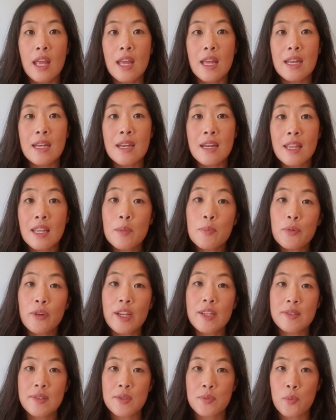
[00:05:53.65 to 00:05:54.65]
Knee
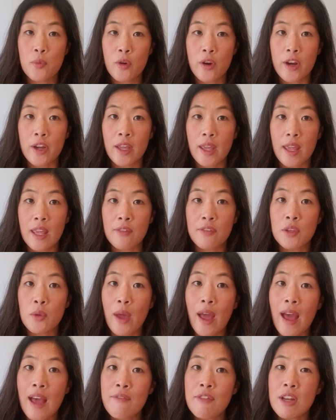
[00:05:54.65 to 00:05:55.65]
braces work if you
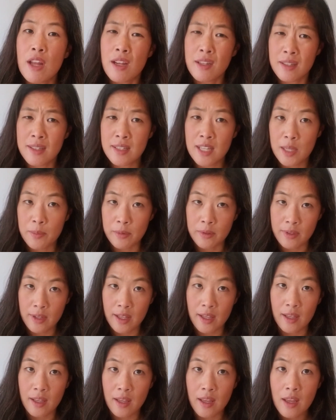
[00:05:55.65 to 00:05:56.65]
have an unstable
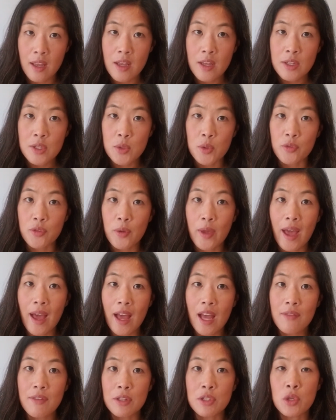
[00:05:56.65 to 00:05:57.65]
knee. So if you
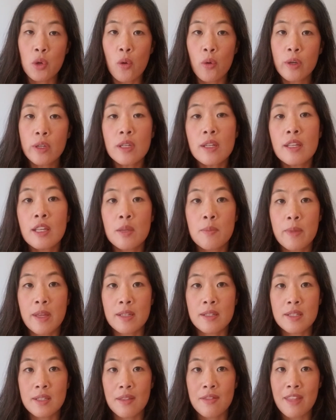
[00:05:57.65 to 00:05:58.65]
have a torn
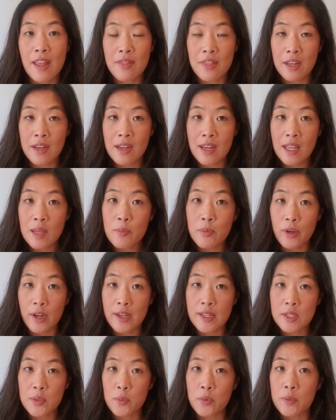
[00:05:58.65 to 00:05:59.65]
ligament, then the knee
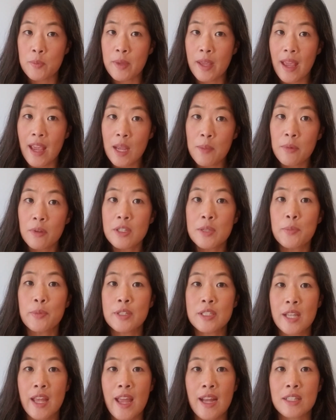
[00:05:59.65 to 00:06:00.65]
brace would be able to
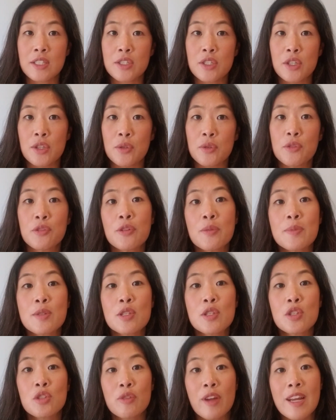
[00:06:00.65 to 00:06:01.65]
protect you from
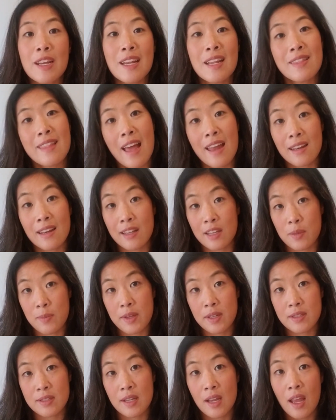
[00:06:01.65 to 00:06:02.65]
straining that
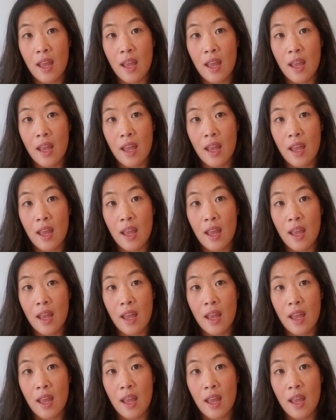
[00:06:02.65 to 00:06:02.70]
ligament.